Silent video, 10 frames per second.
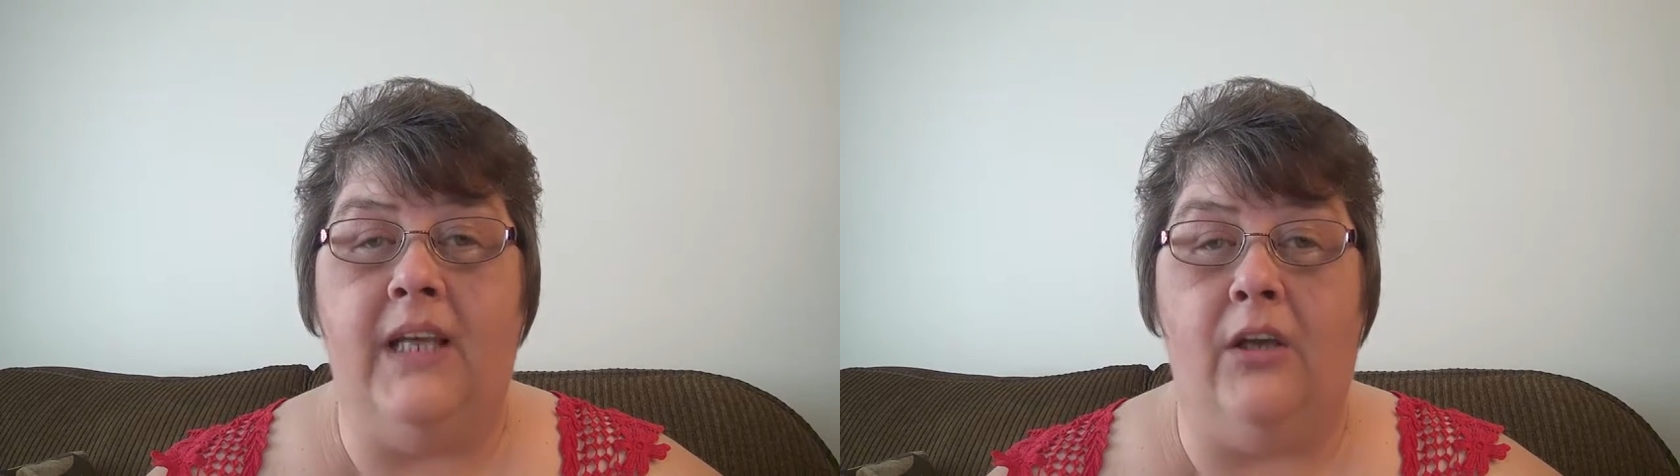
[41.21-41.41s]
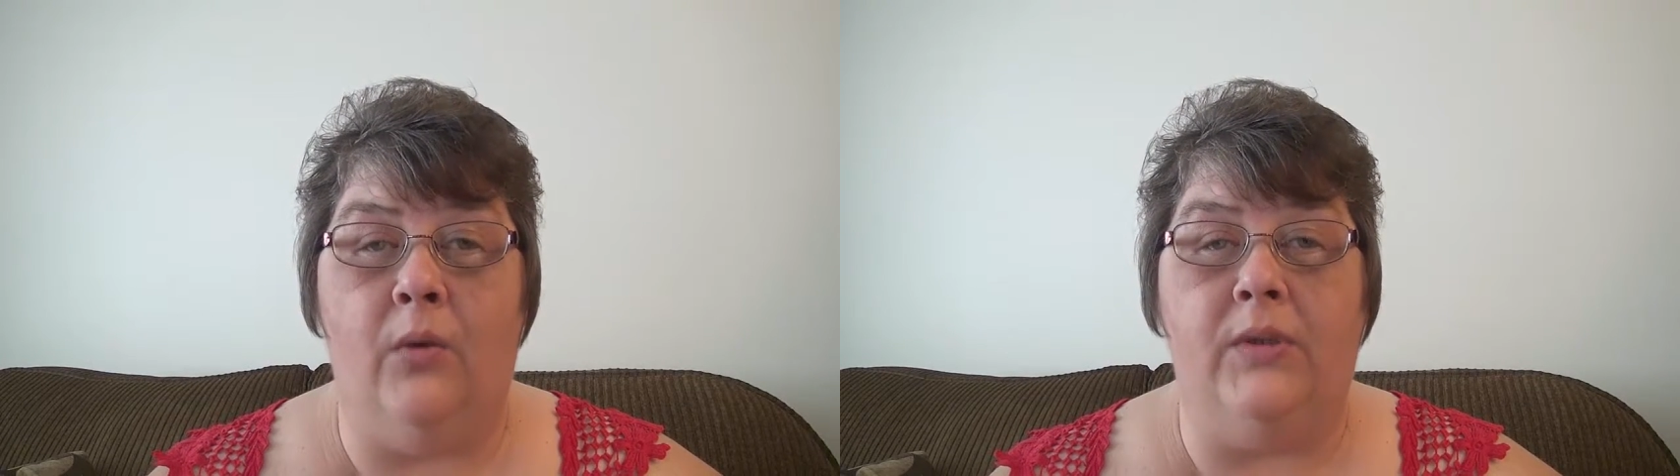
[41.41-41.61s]

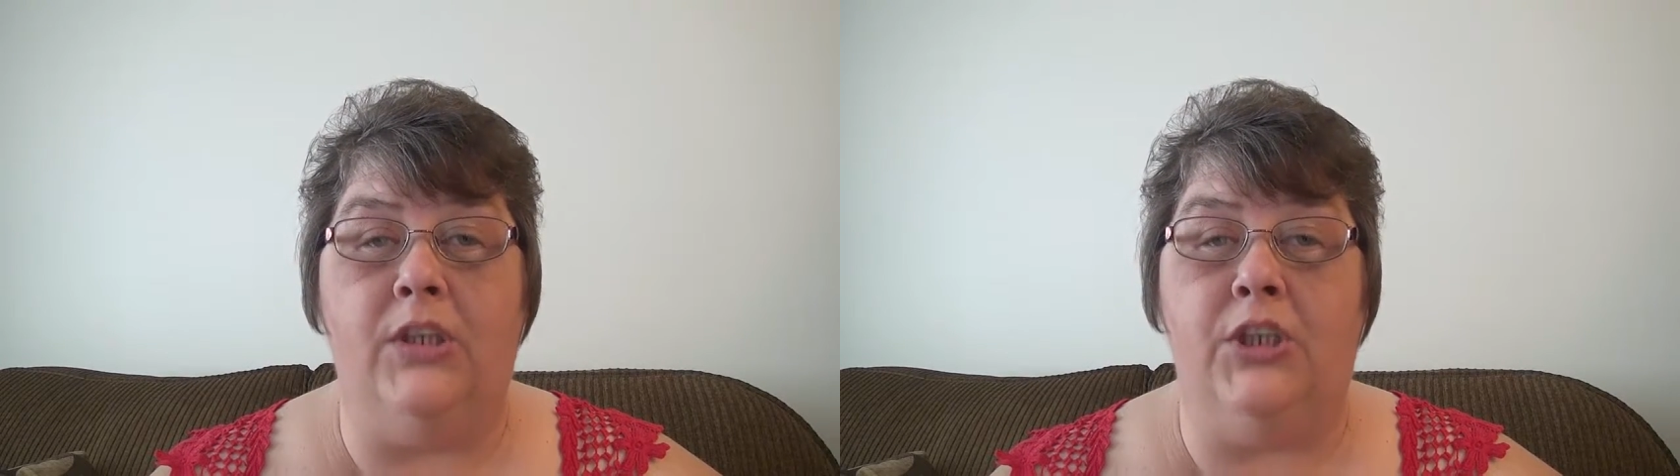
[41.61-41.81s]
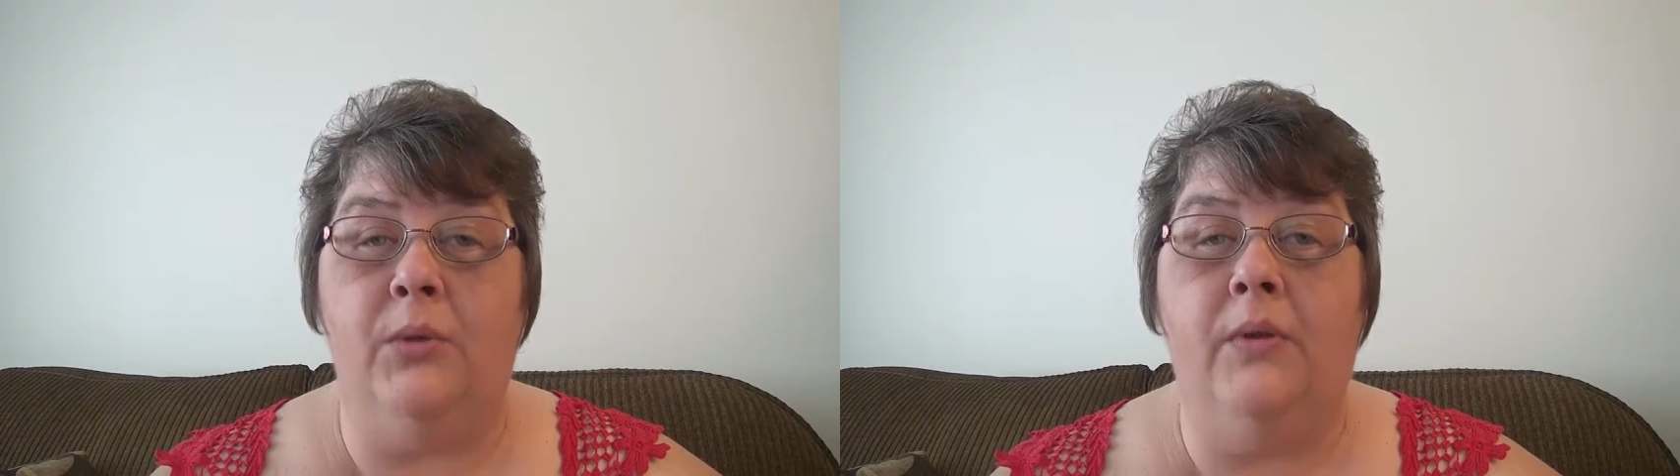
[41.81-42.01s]
tell you what to
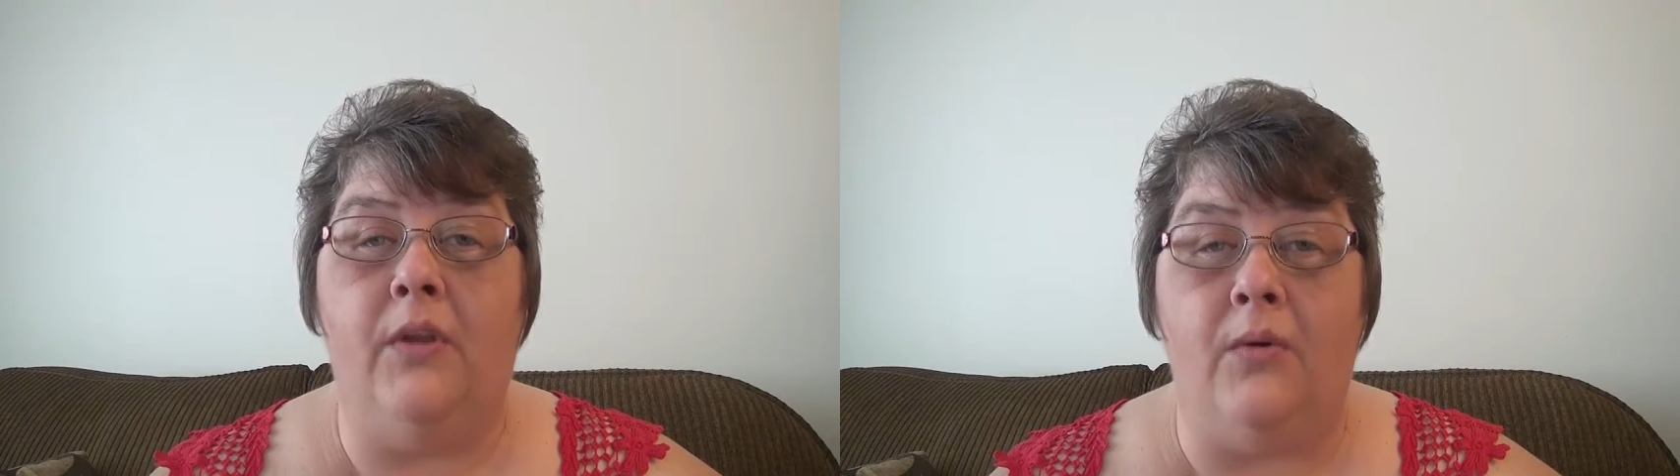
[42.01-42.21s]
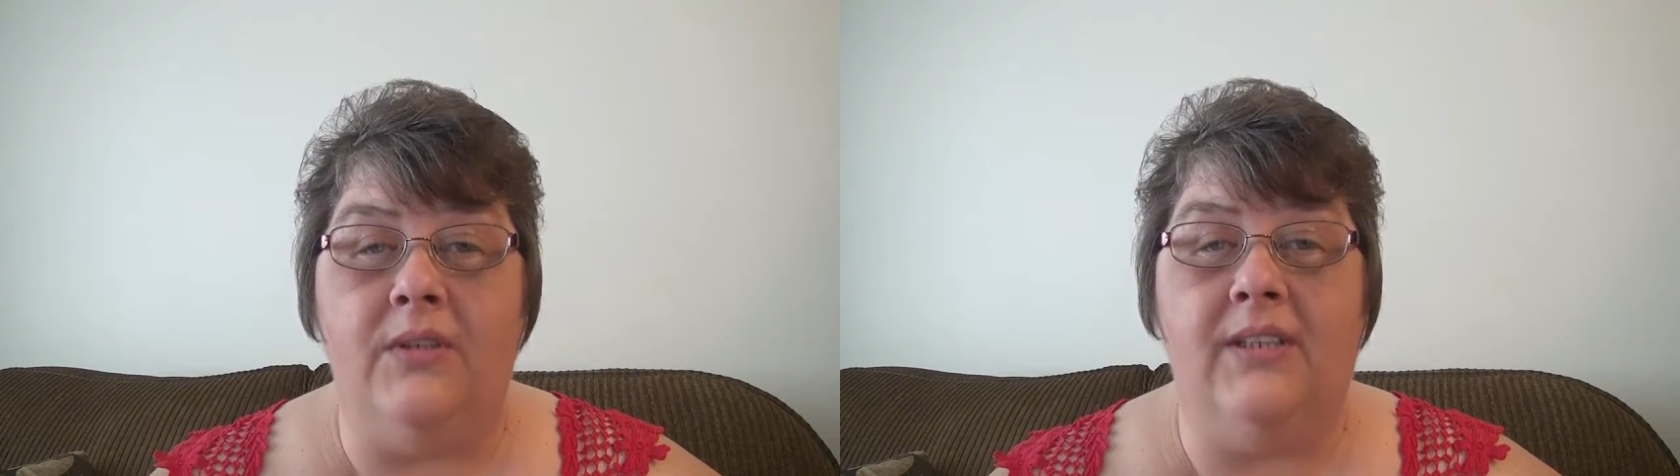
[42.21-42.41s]
do with
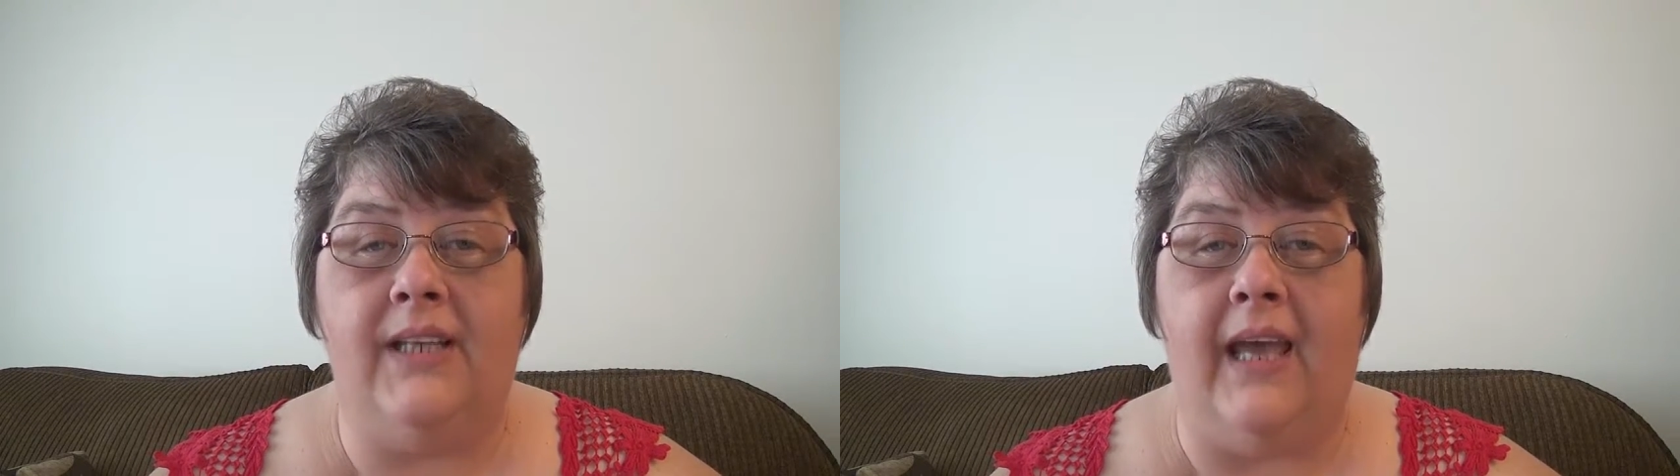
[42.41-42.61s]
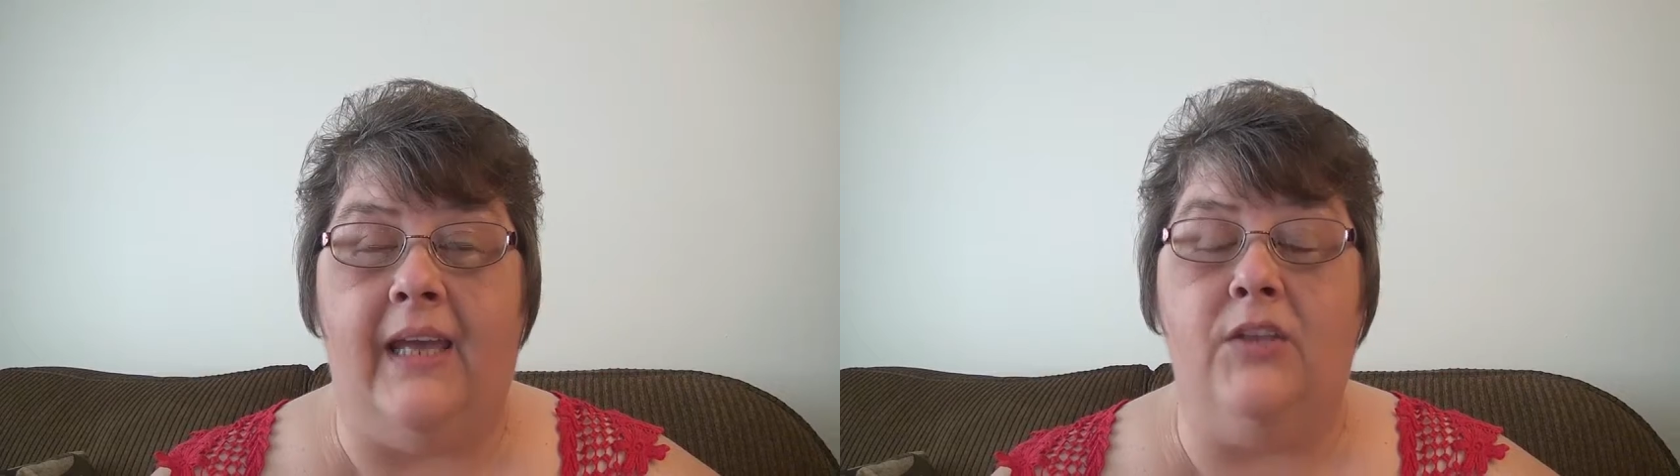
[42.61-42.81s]
those today,